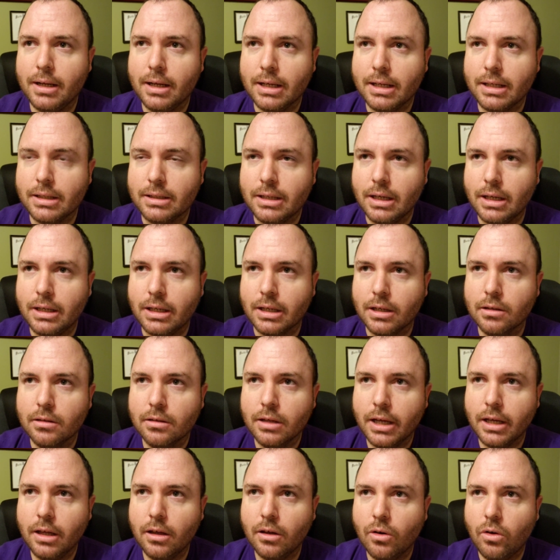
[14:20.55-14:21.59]
I can tell you.
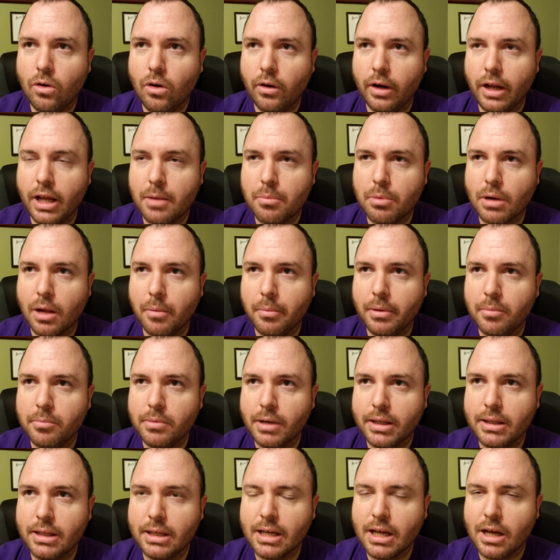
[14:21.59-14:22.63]
I can go all day probably, but
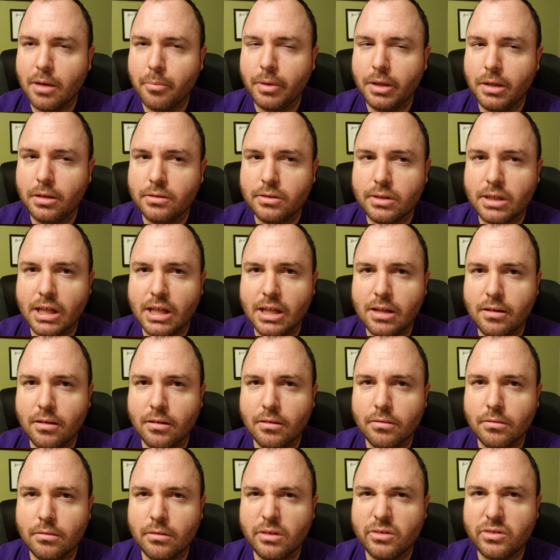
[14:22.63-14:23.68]
I think I'll be
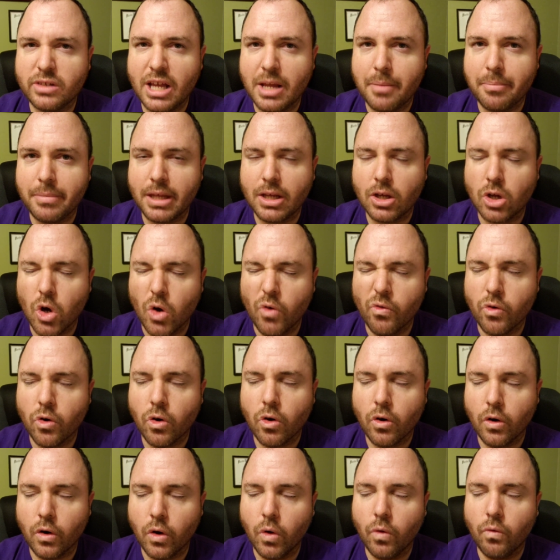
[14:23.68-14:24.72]
saying the same thing
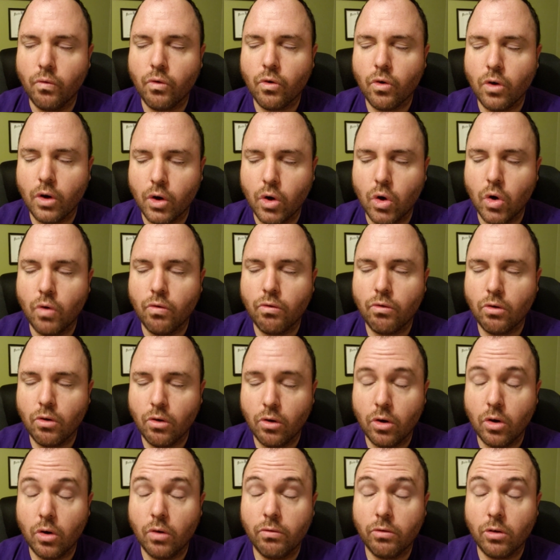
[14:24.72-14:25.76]
over and over and over
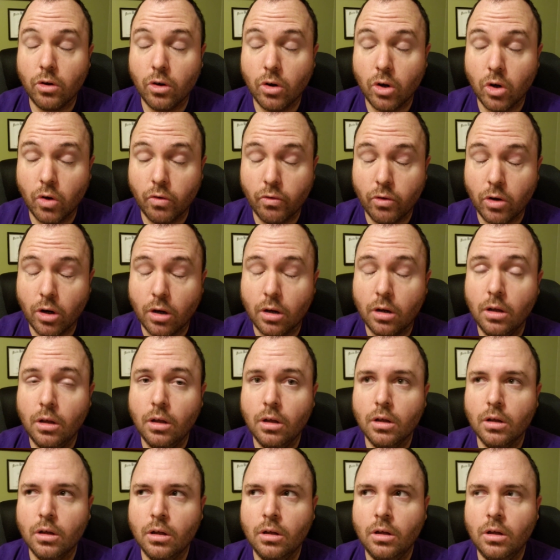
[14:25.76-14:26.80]
and over and over.
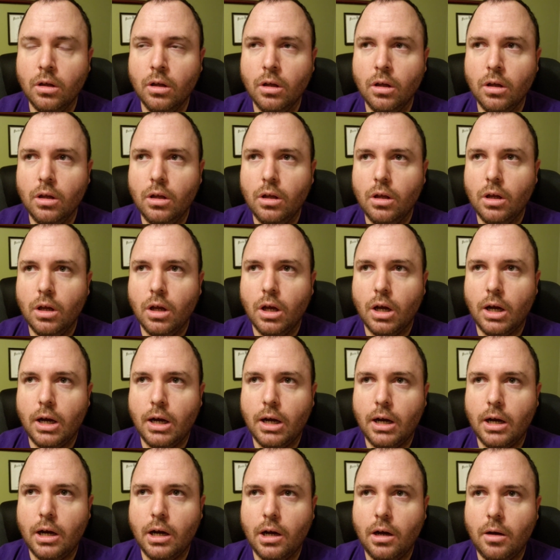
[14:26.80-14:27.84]

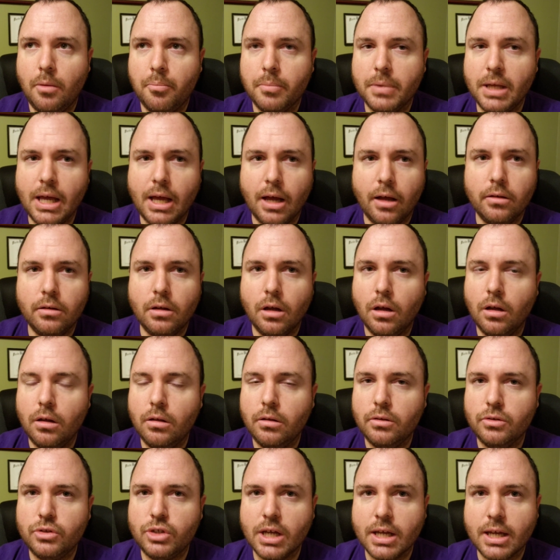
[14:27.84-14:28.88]
Yeah,
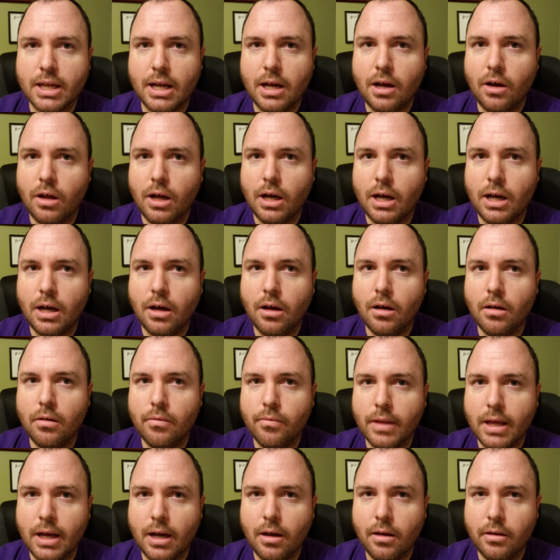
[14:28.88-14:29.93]
check it
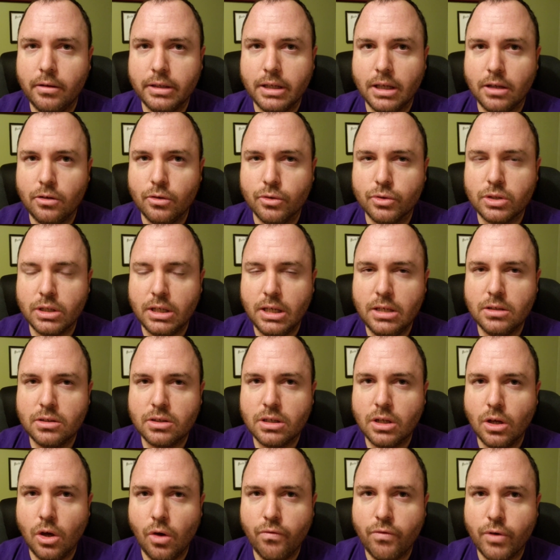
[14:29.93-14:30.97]
out. Again, you'll see
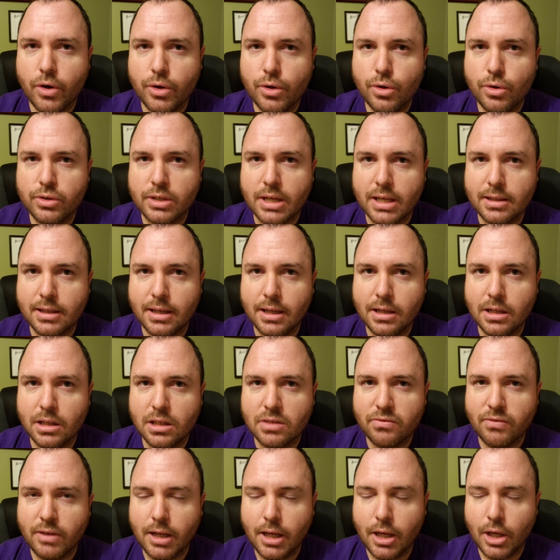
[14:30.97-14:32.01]
still photos at the end of
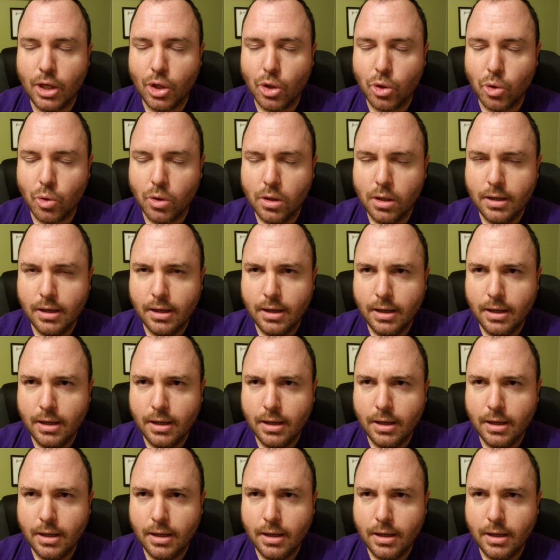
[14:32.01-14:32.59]
this video.